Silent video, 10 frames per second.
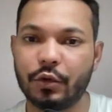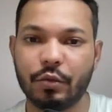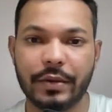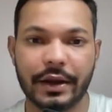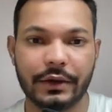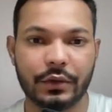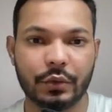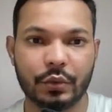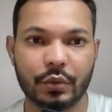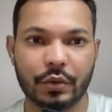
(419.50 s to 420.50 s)
go back
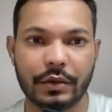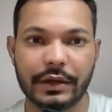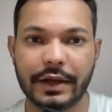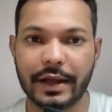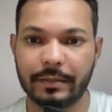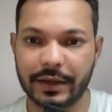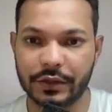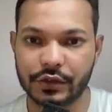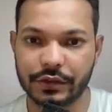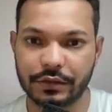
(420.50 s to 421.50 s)
to tag
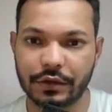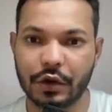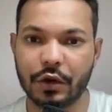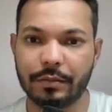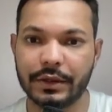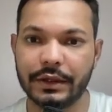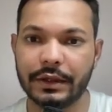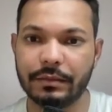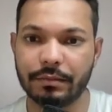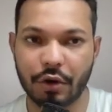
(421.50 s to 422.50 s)
manager, copy
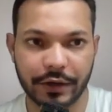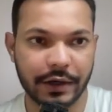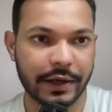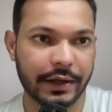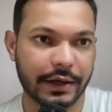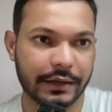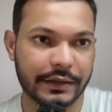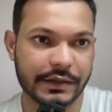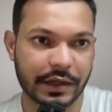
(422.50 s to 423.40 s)
the body tag, and this